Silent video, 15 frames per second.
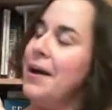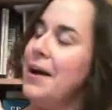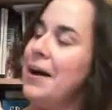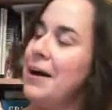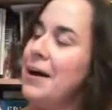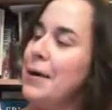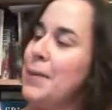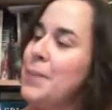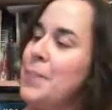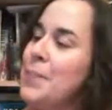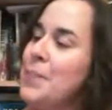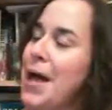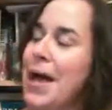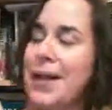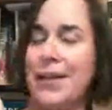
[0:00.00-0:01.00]
and
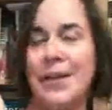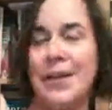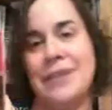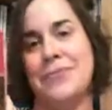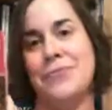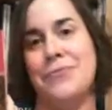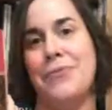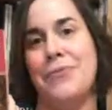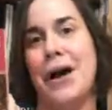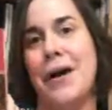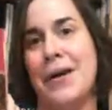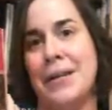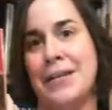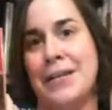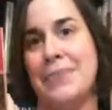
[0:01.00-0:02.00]
I can
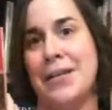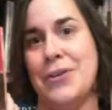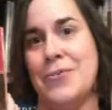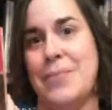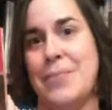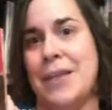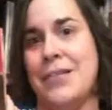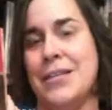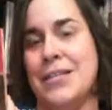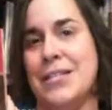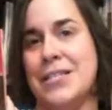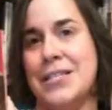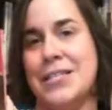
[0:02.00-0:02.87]
highly recommend this.